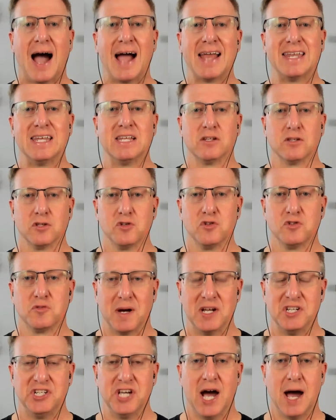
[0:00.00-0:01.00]
I didn't lose
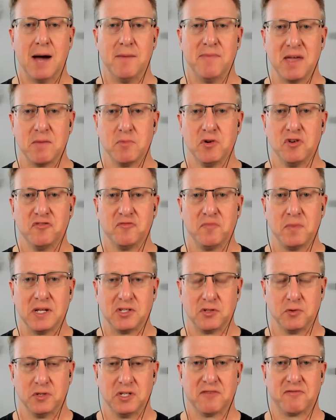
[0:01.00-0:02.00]
my job. They moved me
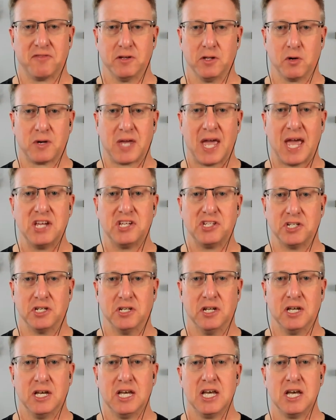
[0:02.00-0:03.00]
to a different
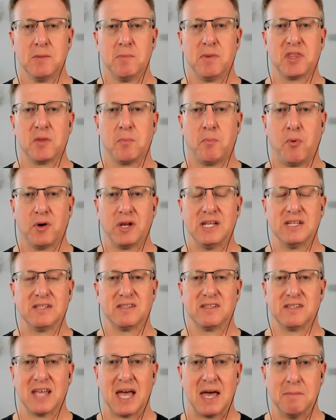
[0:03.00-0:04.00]
location. But the point is,
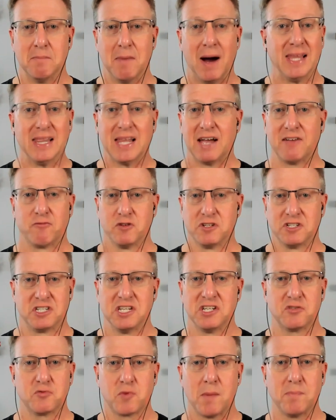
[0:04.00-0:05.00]
is that my life was
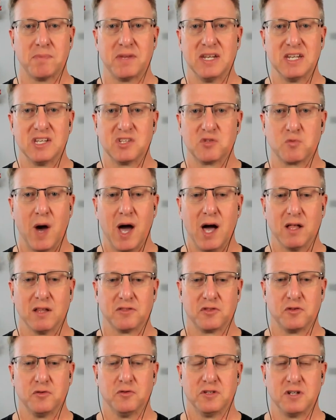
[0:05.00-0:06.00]
disrupted as
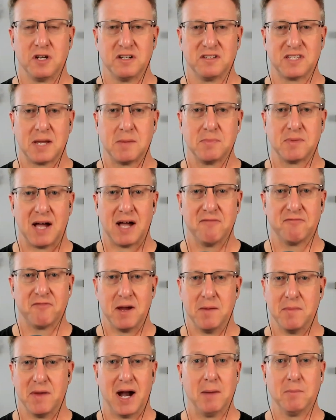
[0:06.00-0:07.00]
well during the same time
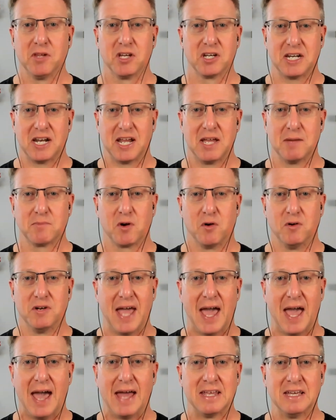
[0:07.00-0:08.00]
frame. And I'm looking at him going,
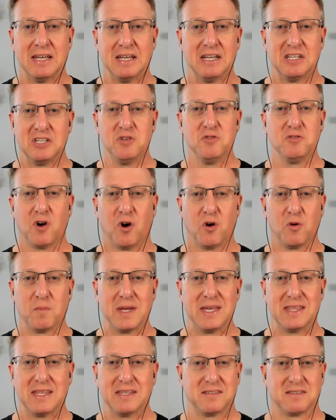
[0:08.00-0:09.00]
Dad, you told
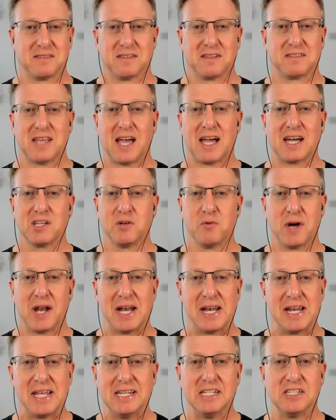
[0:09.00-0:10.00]
me this is exactly what I
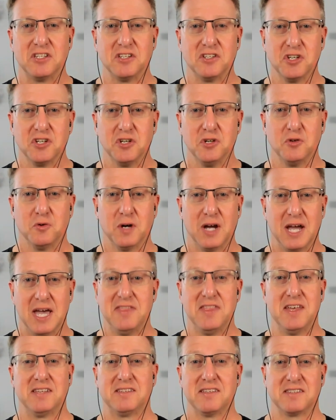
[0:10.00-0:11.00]
needed to do. And
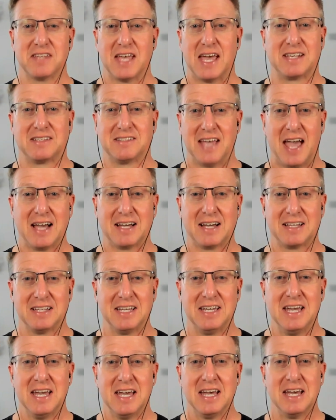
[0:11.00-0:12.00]
this is
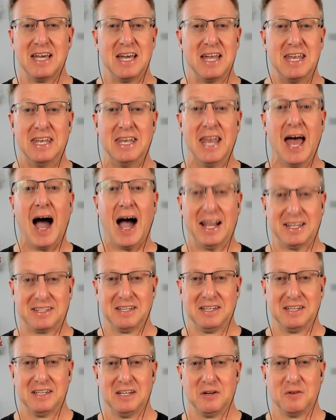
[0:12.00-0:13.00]
exactly
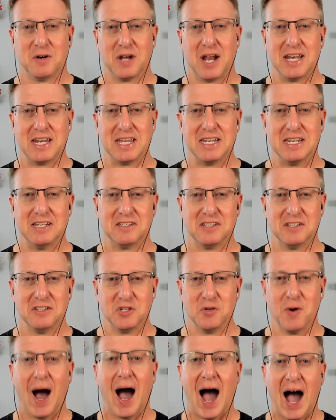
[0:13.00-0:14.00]
not what I needed to
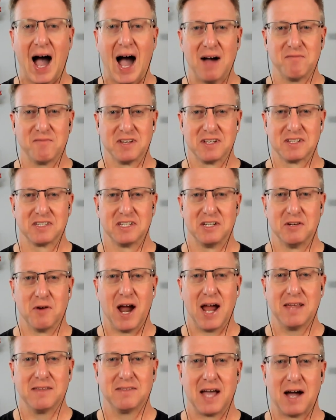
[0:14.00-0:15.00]
do. Obviously,
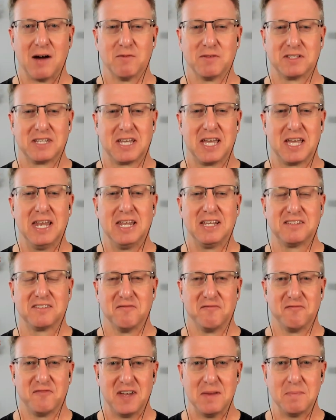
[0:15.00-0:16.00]
right? I was getting
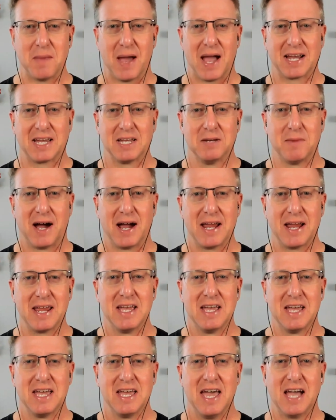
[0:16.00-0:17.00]
some feedback in my
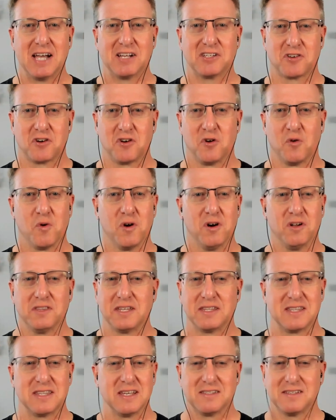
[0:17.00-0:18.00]
external world
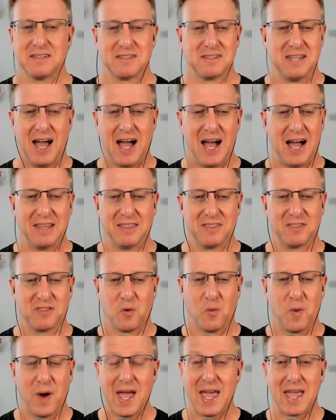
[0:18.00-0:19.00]
that this is not
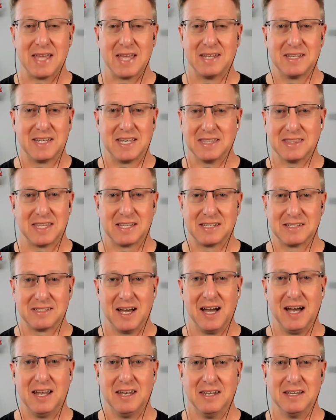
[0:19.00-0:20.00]
the way to get things
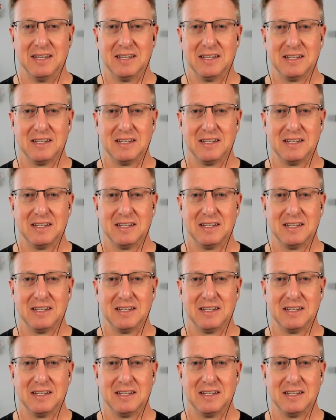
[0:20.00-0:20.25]
done.